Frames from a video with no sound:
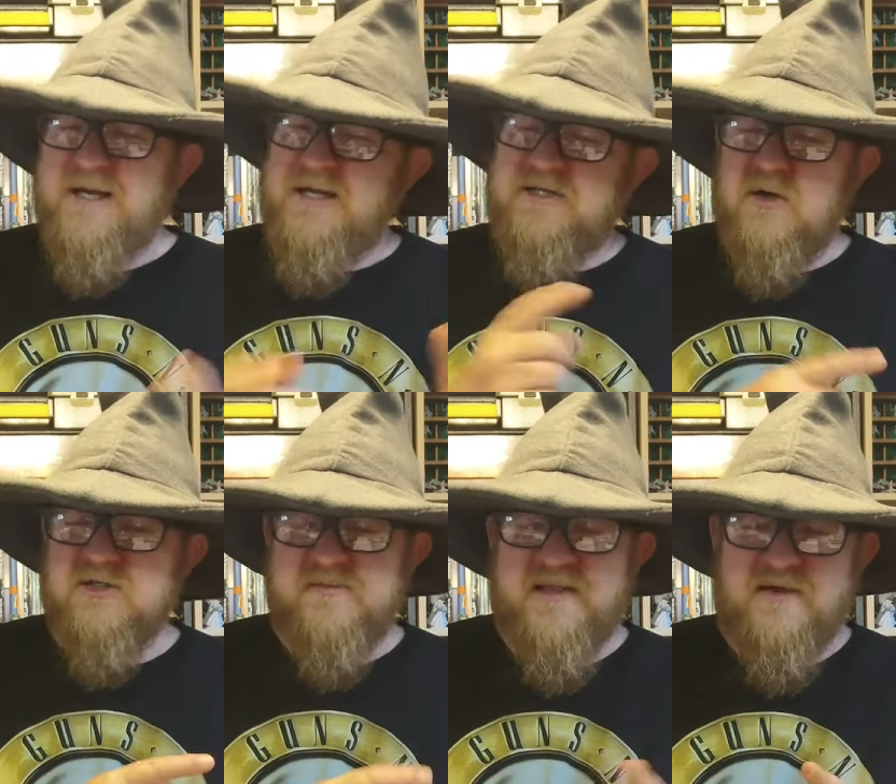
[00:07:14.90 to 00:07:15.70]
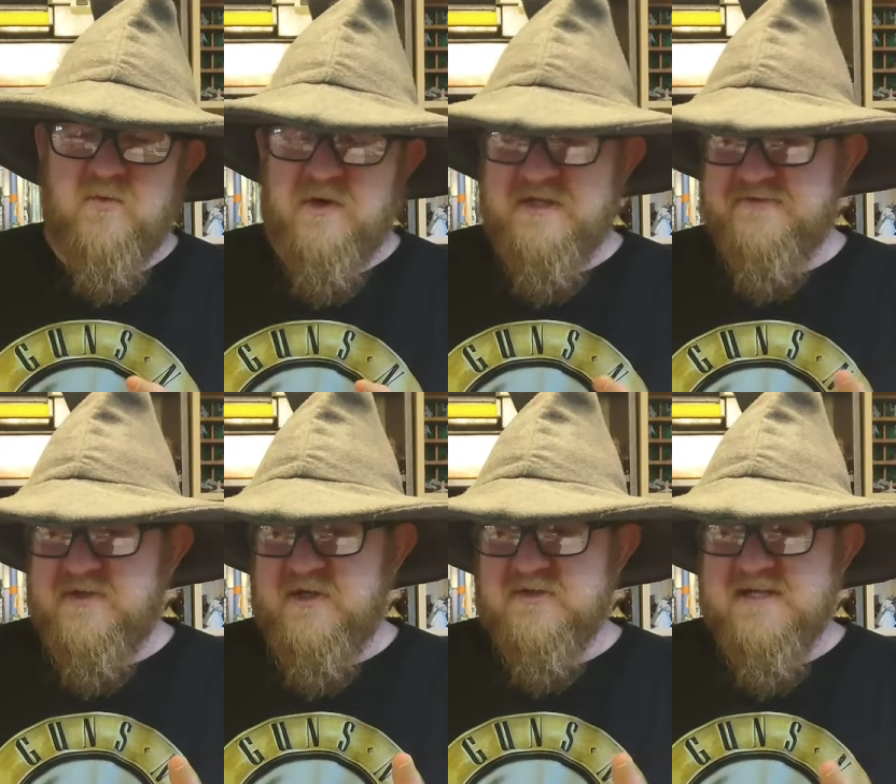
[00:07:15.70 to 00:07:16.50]
he talks about that in one of his
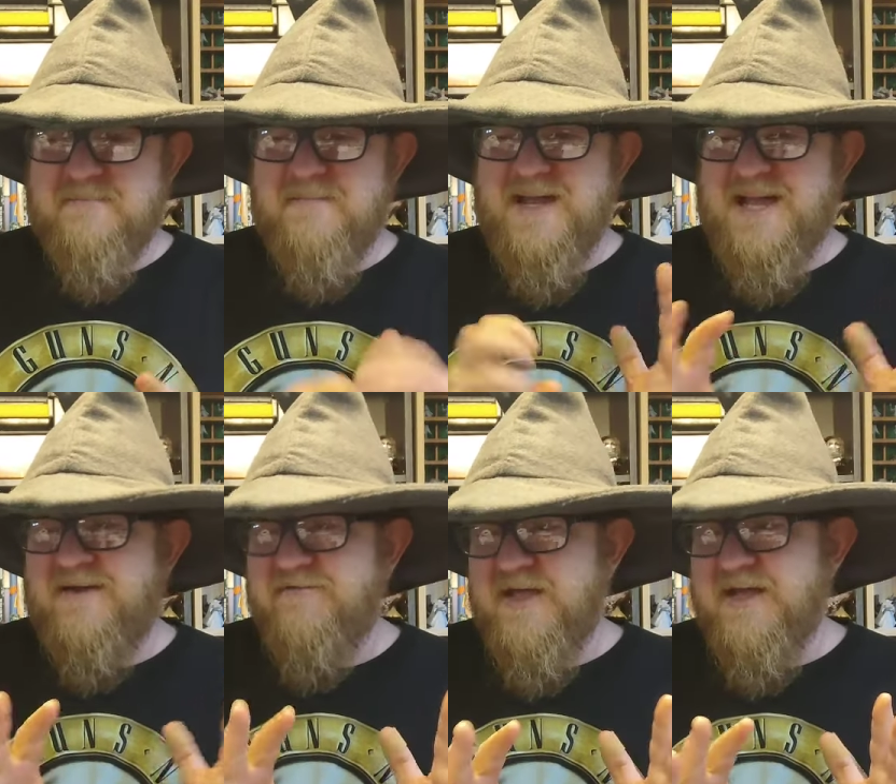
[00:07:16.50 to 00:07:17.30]
videos, and I may have